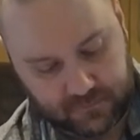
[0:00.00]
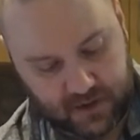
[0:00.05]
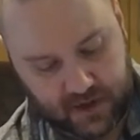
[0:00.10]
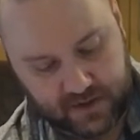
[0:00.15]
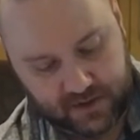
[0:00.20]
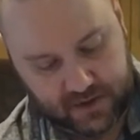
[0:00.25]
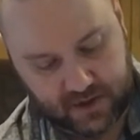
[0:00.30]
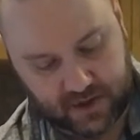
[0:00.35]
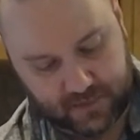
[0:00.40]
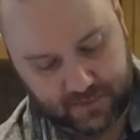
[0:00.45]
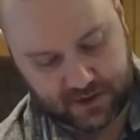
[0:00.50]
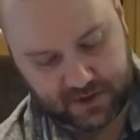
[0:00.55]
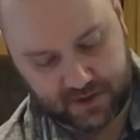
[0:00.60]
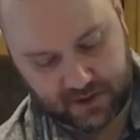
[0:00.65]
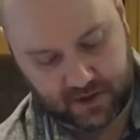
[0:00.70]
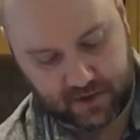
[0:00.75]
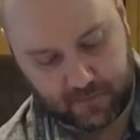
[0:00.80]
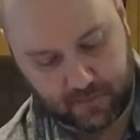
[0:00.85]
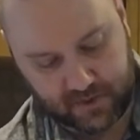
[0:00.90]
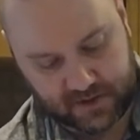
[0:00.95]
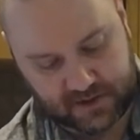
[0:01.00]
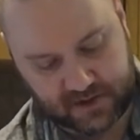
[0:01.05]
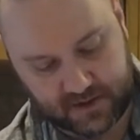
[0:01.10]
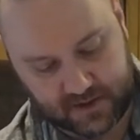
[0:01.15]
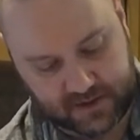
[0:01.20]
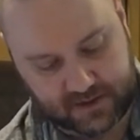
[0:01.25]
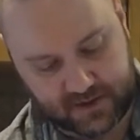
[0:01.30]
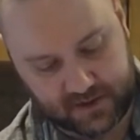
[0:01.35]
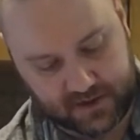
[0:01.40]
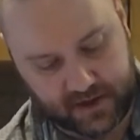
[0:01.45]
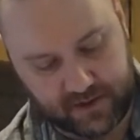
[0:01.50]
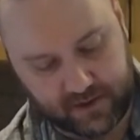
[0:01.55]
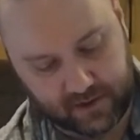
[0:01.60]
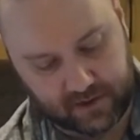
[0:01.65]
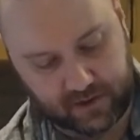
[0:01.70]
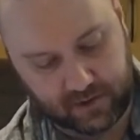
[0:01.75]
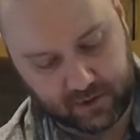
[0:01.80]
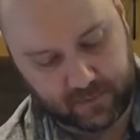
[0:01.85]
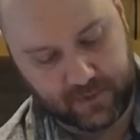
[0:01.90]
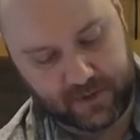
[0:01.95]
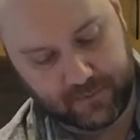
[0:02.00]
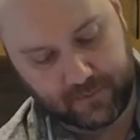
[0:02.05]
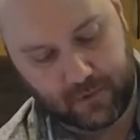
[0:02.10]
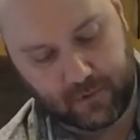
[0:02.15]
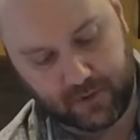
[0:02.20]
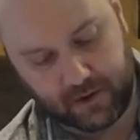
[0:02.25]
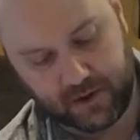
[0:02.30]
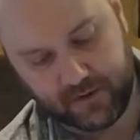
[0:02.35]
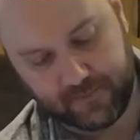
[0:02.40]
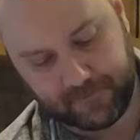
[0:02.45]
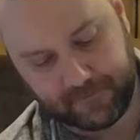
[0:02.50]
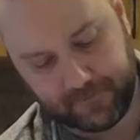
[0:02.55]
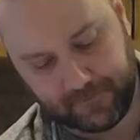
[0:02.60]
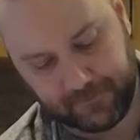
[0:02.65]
And so I'm just going to whisk this together a little bit more.